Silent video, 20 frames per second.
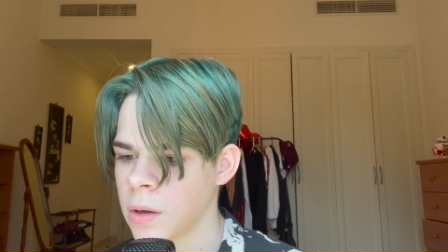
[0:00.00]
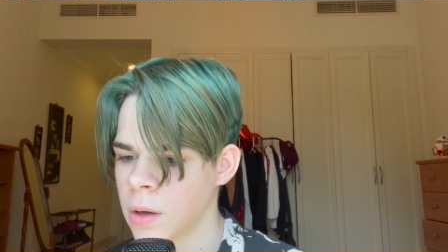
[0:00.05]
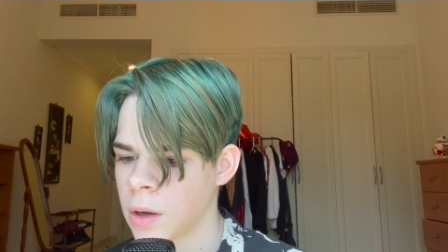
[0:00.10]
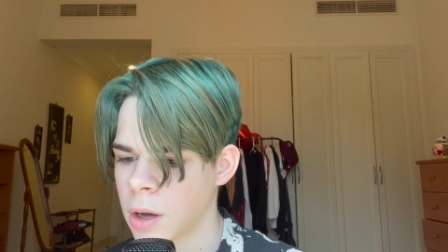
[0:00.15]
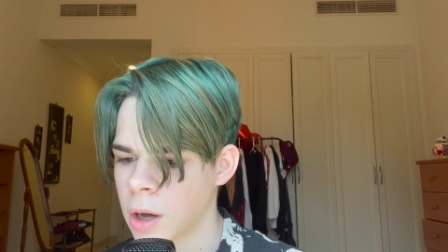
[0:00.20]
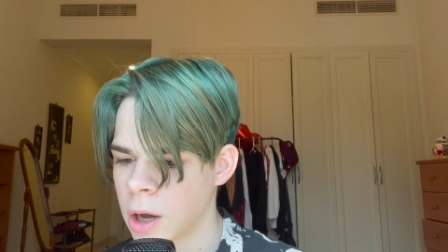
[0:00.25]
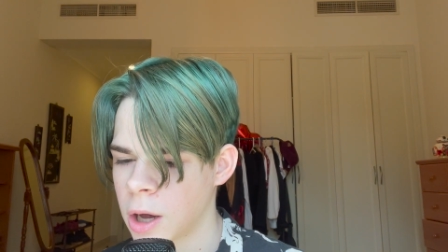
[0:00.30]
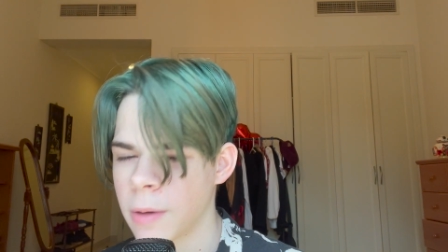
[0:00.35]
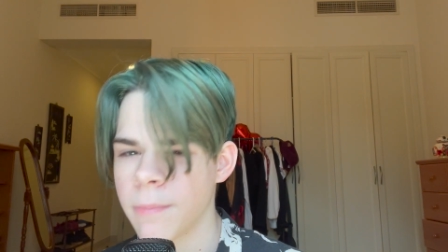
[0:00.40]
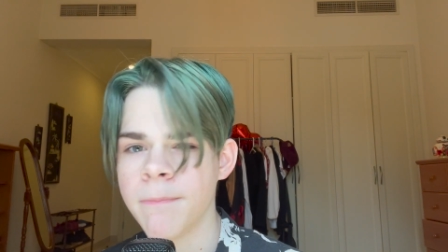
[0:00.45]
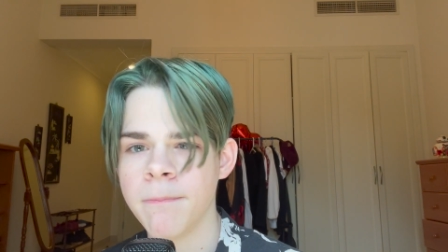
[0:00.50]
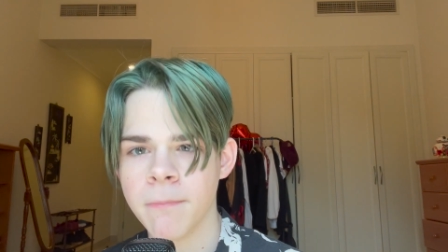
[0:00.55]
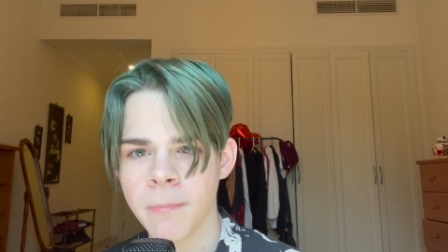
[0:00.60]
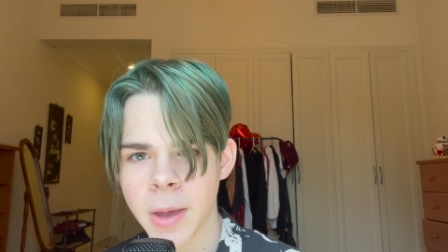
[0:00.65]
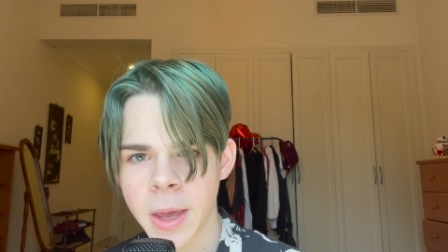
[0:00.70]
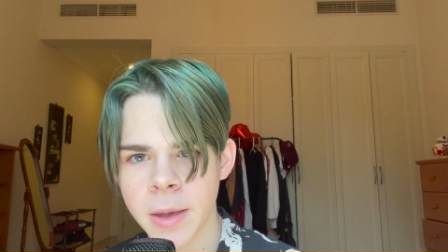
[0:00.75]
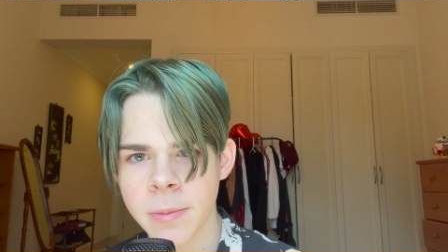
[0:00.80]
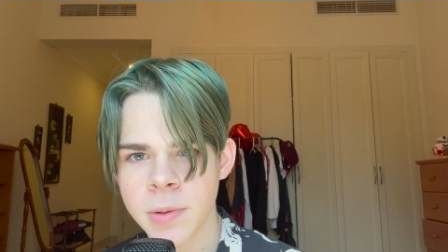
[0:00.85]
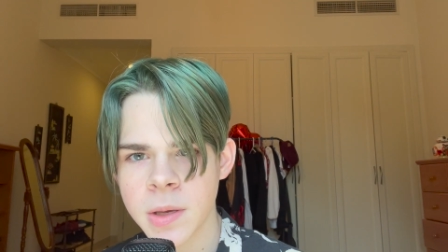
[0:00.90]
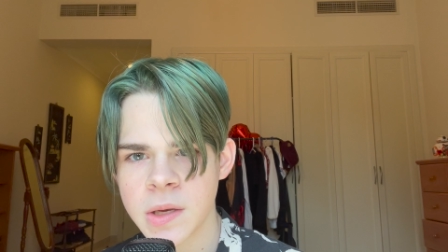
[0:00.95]
Uh,
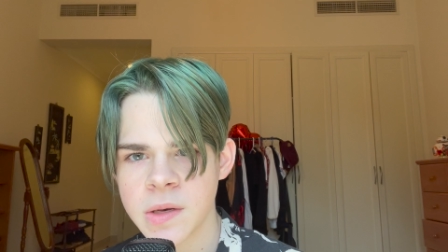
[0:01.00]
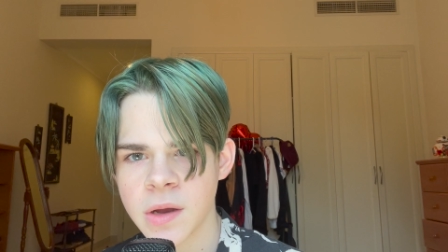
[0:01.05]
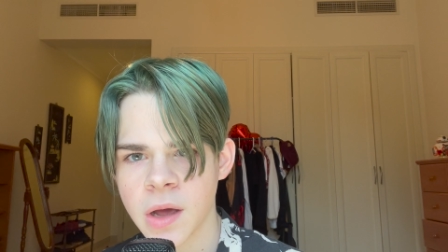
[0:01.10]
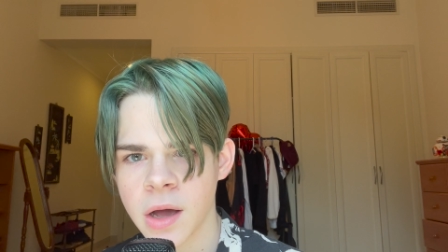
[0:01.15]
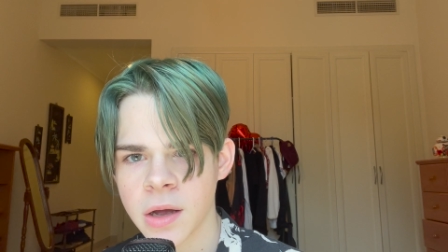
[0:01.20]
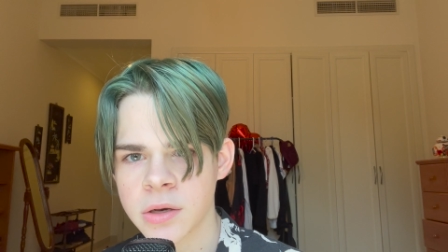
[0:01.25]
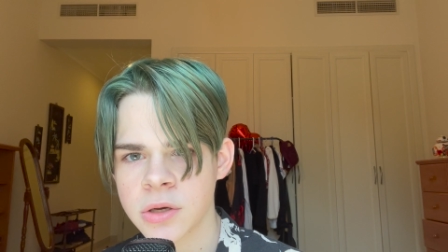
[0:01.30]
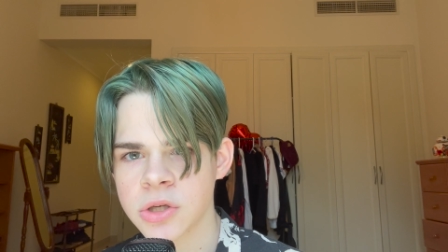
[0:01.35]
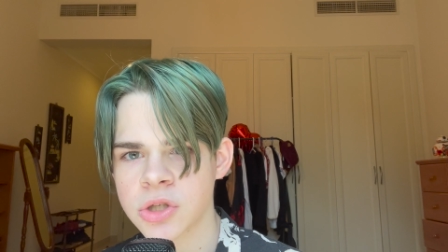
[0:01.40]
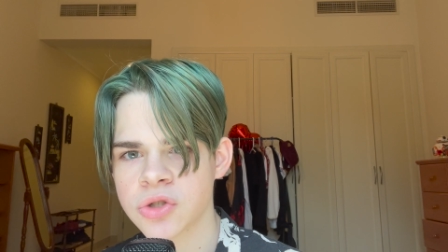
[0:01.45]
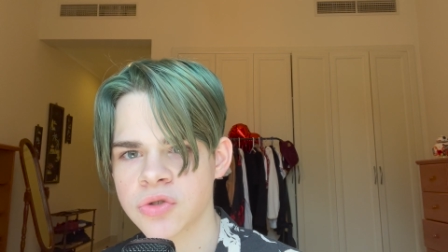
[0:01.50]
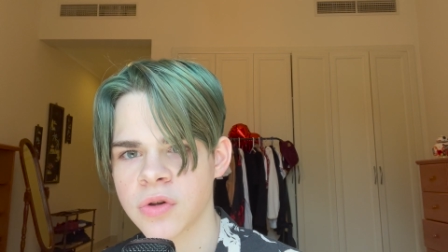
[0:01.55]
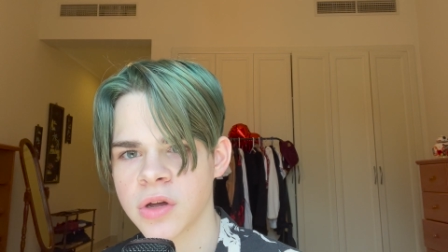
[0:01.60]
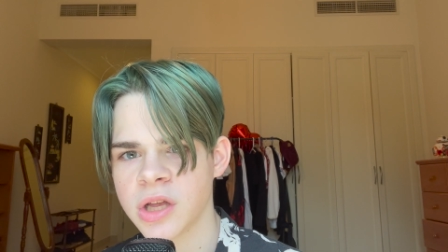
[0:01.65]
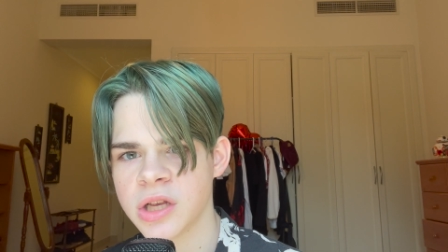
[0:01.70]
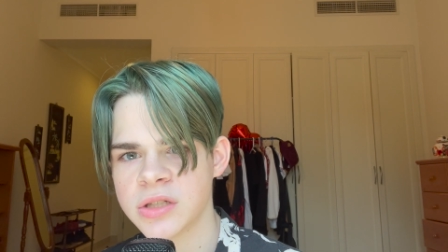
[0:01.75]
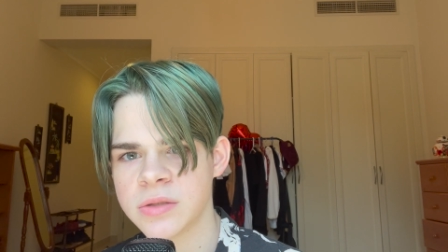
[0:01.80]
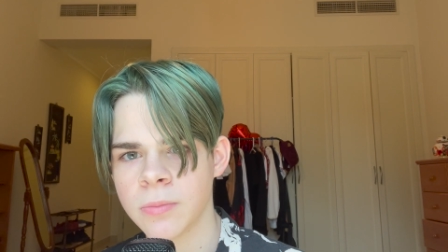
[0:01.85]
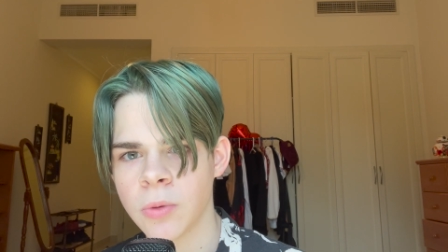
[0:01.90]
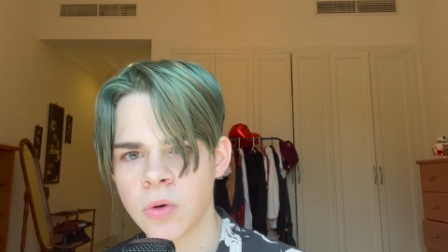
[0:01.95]
maybe Doctor
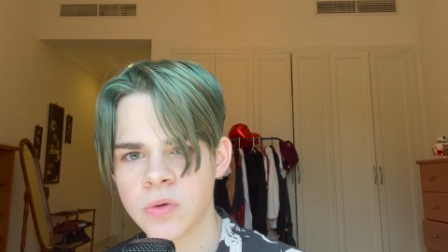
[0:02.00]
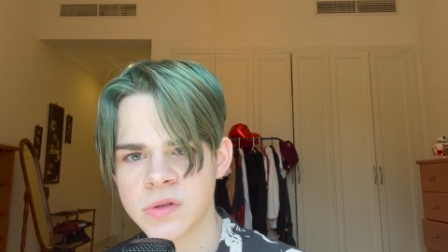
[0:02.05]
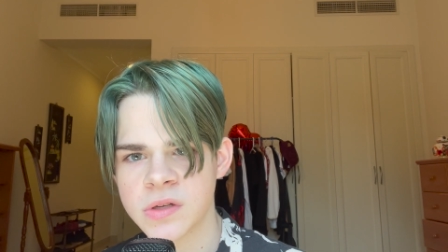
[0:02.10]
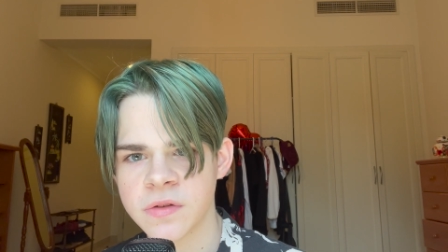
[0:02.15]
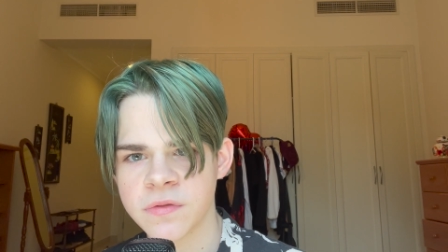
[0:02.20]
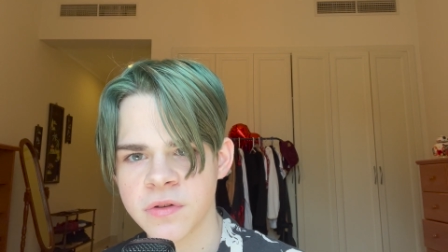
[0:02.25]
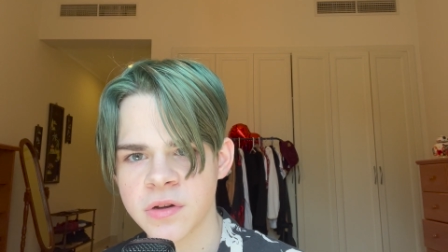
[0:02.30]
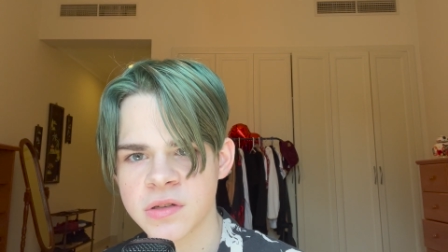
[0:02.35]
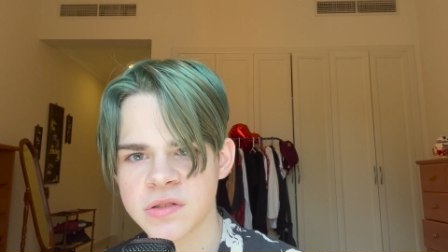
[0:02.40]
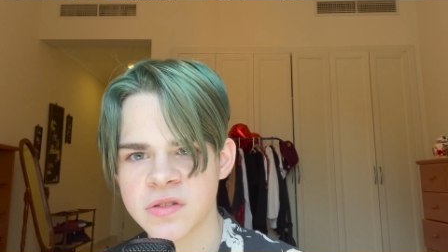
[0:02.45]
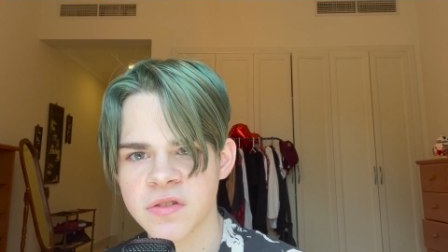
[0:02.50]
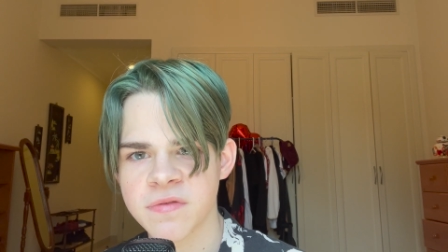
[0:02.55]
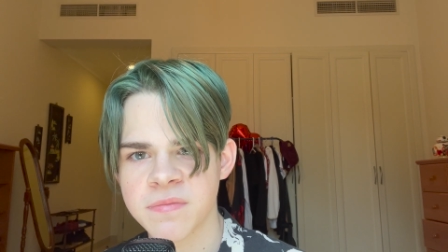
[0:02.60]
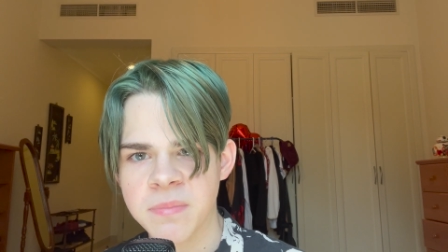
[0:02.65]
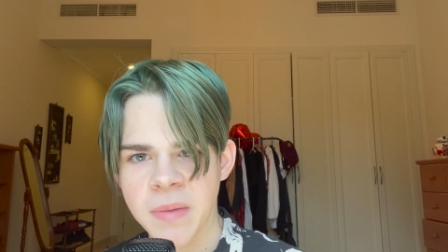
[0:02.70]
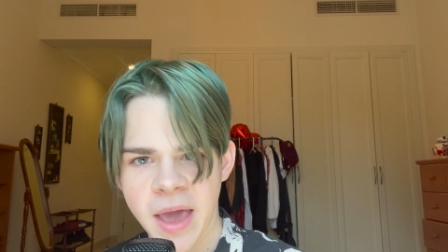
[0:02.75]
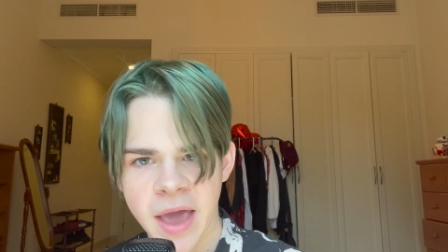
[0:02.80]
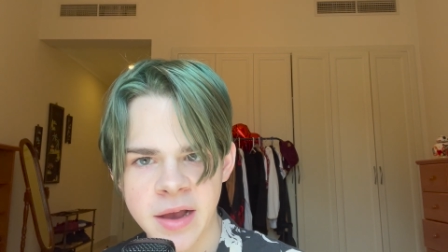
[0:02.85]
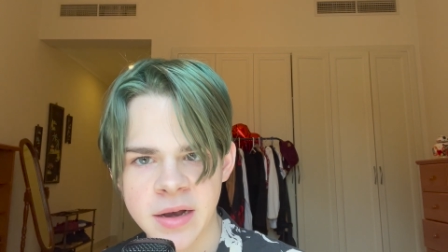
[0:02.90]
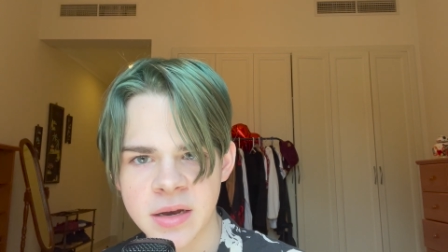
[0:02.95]
Strange Multiverse of
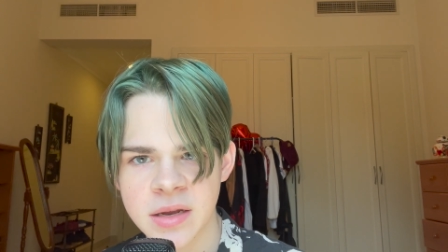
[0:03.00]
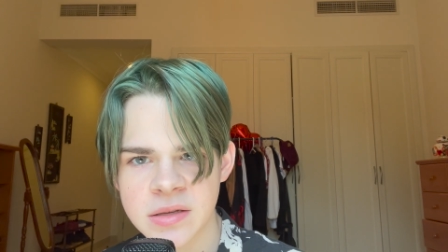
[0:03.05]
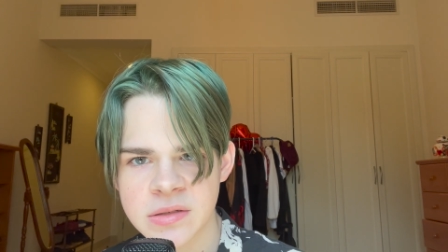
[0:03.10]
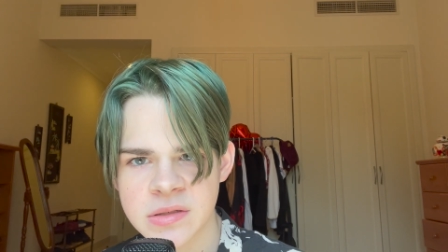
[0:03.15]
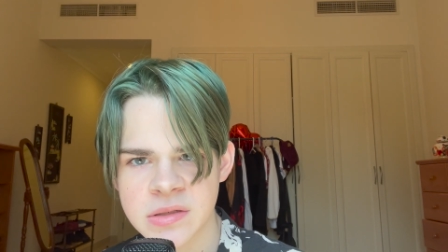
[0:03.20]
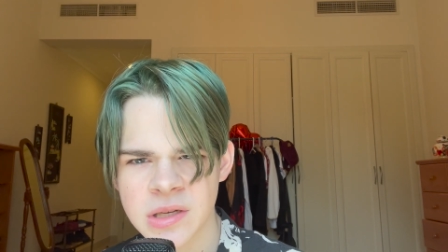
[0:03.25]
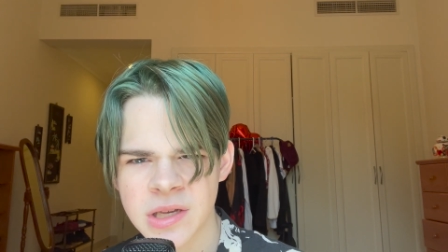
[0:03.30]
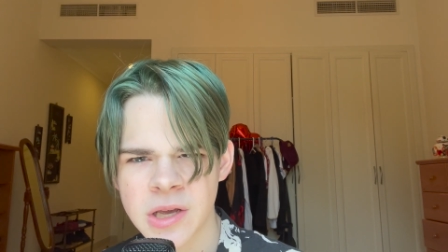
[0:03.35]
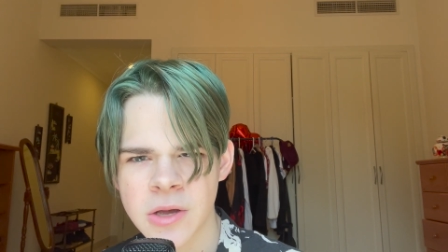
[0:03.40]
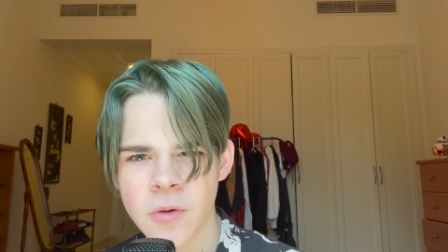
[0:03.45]
Madness